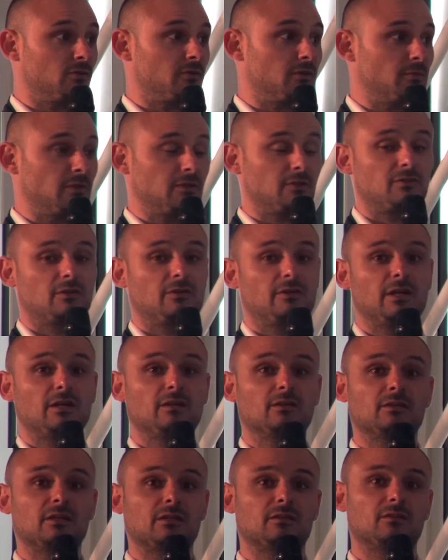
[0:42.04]
in the
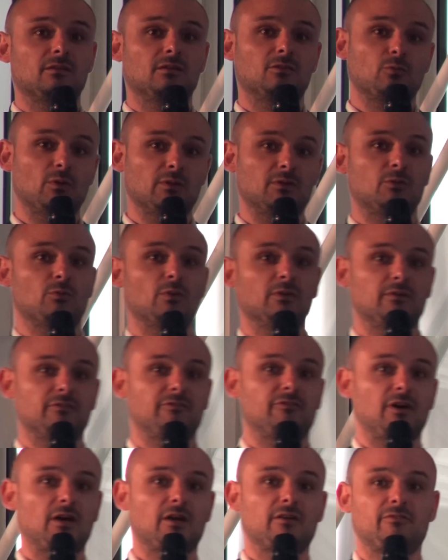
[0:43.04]
Mediterranean, that in
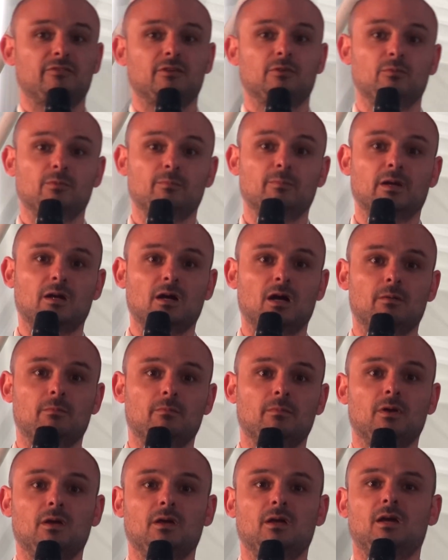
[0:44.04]
2025 it will
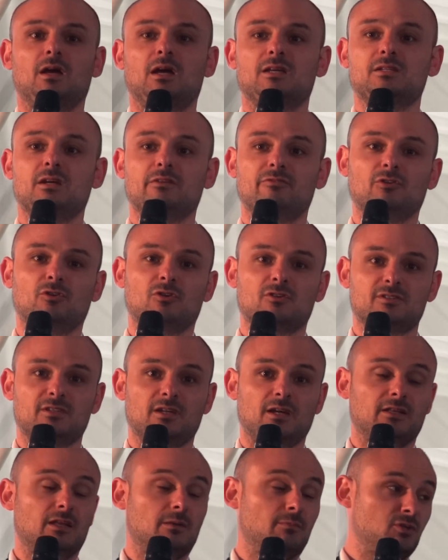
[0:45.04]
become a sulfur
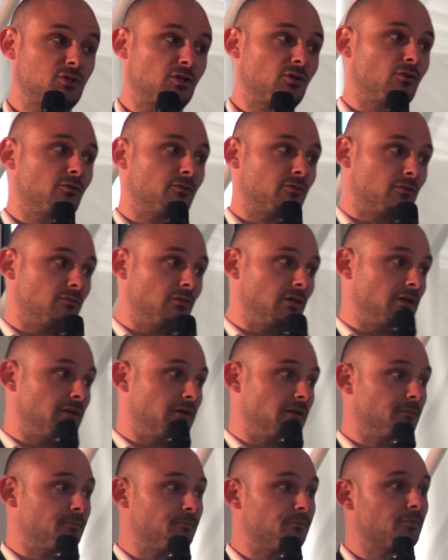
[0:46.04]
oxide emission control
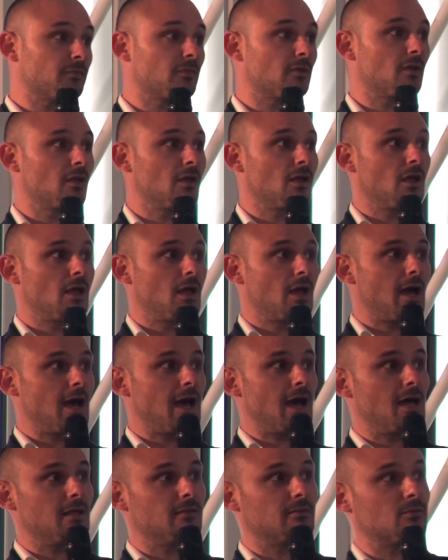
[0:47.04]
area.
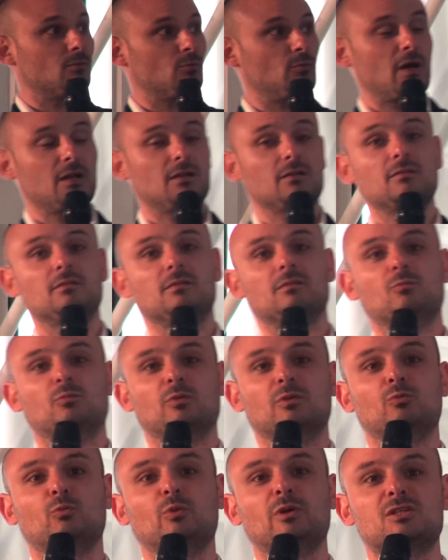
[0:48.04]
And when
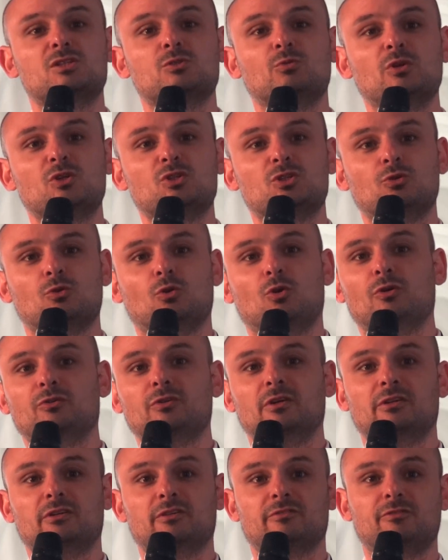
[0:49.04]
we switch to
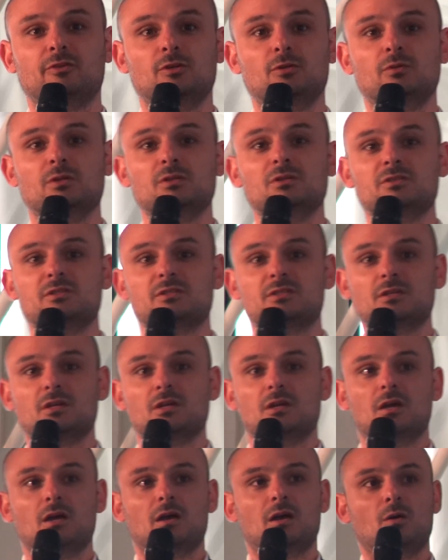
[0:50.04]
alternative fuels,
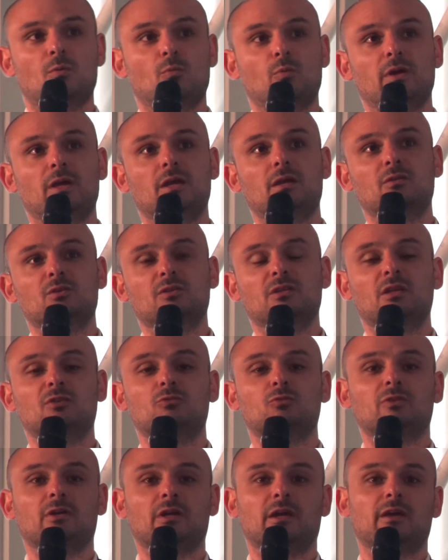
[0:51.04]
we need
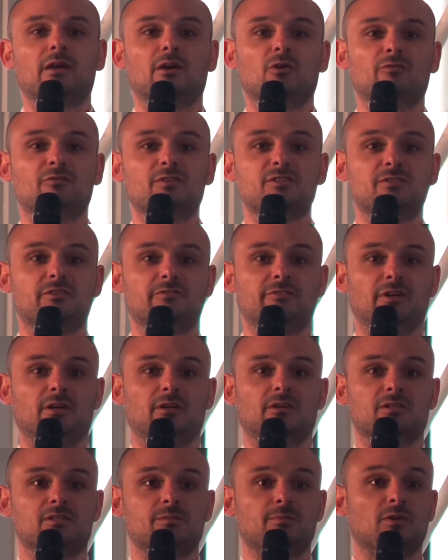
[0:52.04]
to take care of the
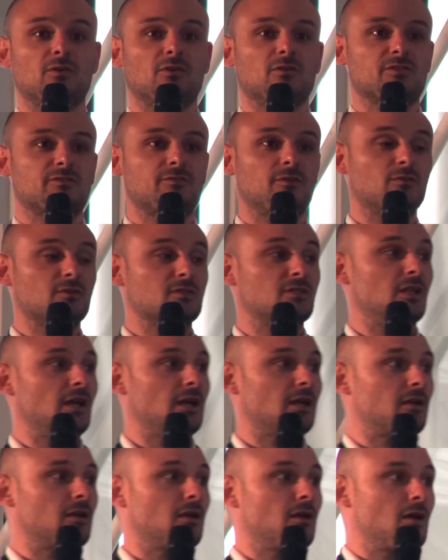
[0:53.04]
seafarers, because fuels
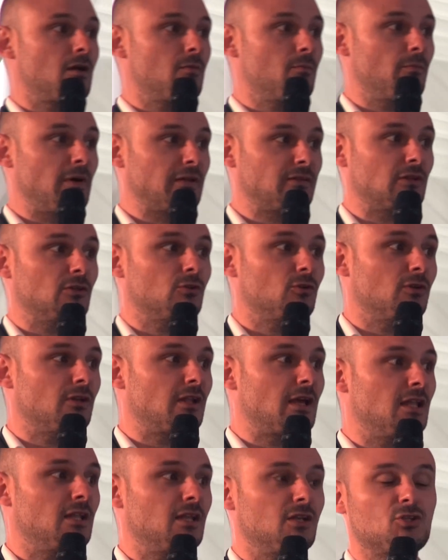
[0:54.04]
like methanol,
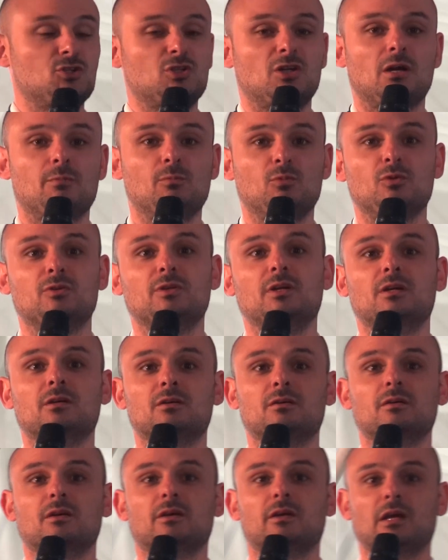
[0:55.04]
LNG,
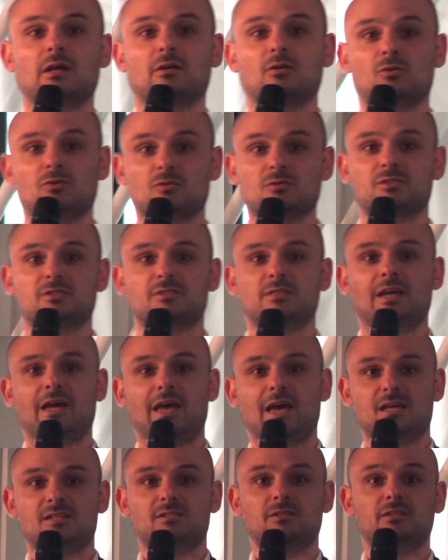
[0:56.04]
ammonia can cause a
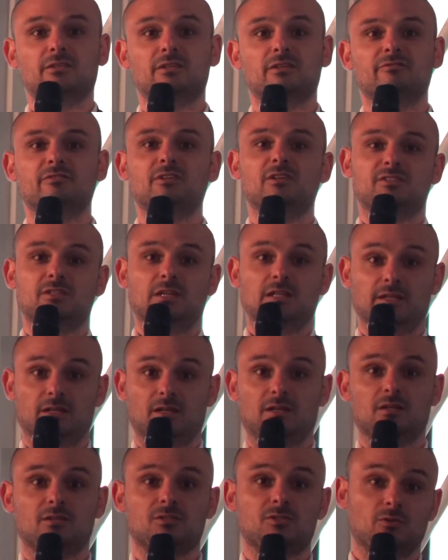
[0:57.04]
hazard if there's a
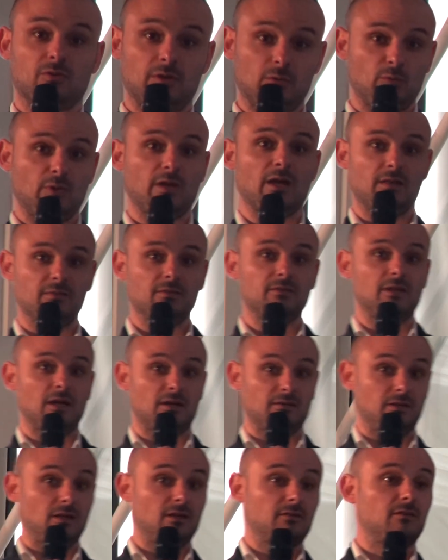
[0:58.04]
leak. So we can
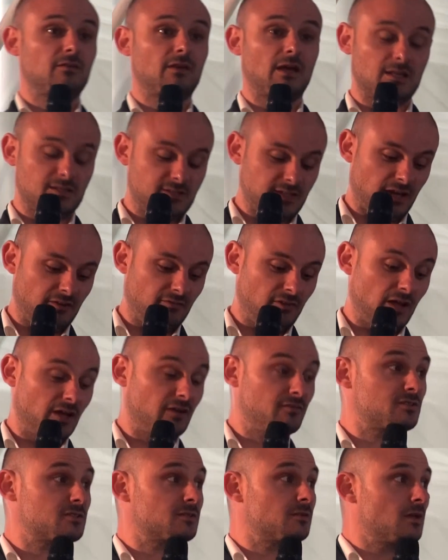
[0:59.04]
detect that and save
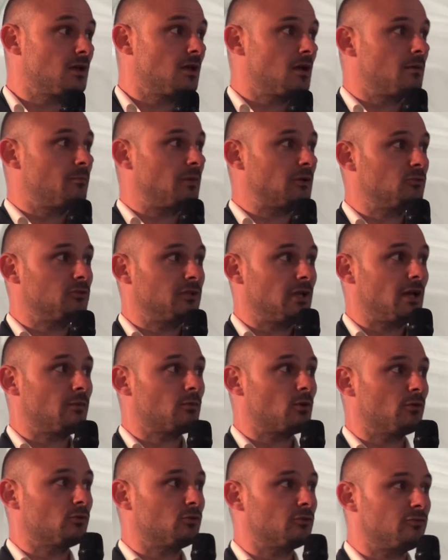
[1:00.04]
lives. But today I'm
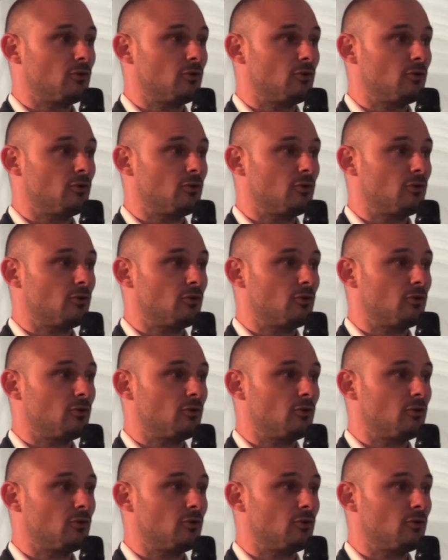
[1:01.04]
going to